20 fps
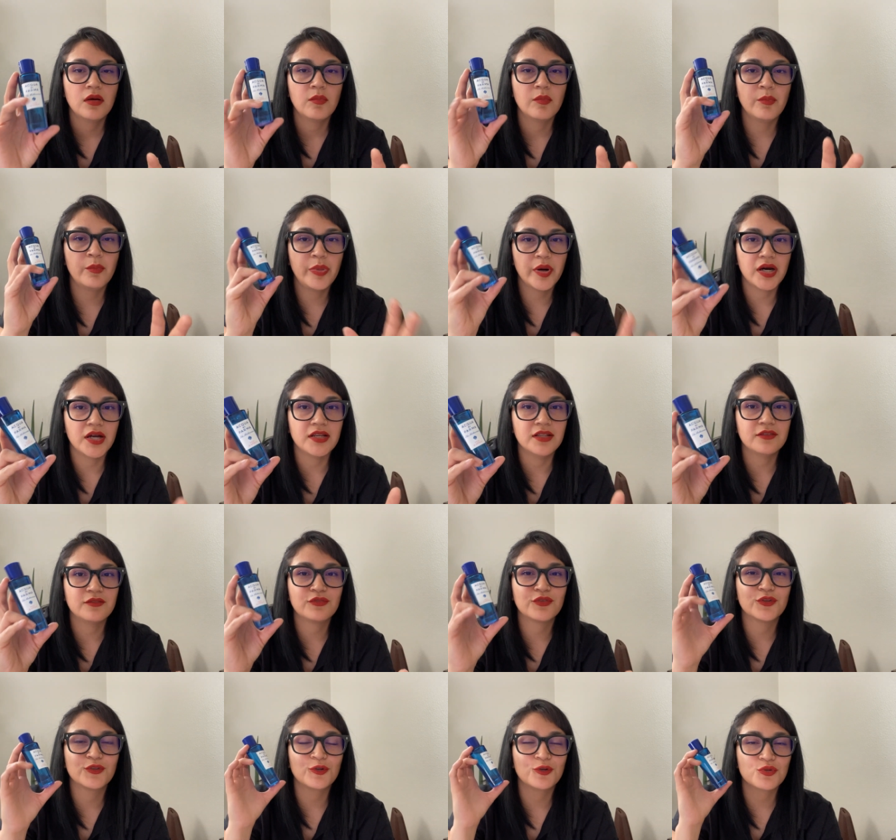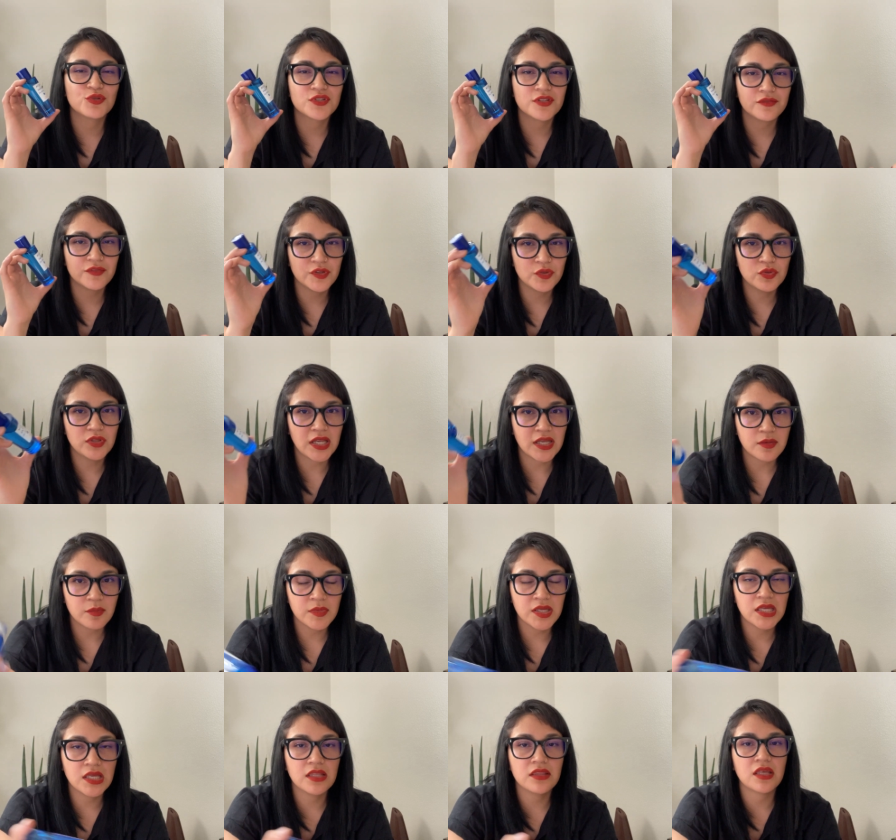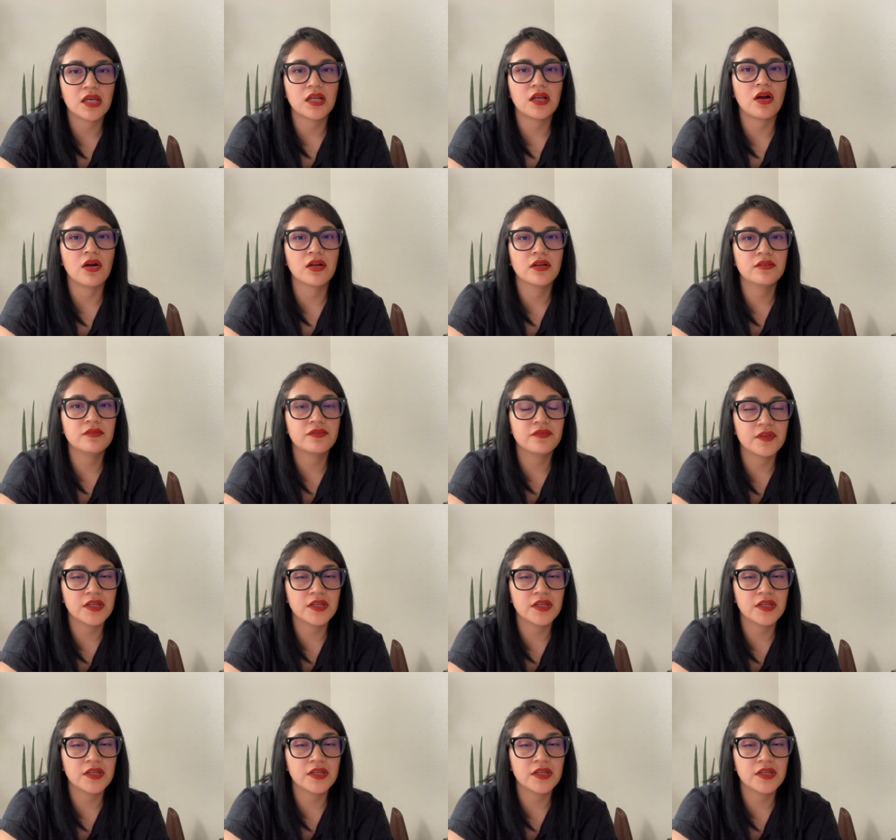But for those of you like me that aren't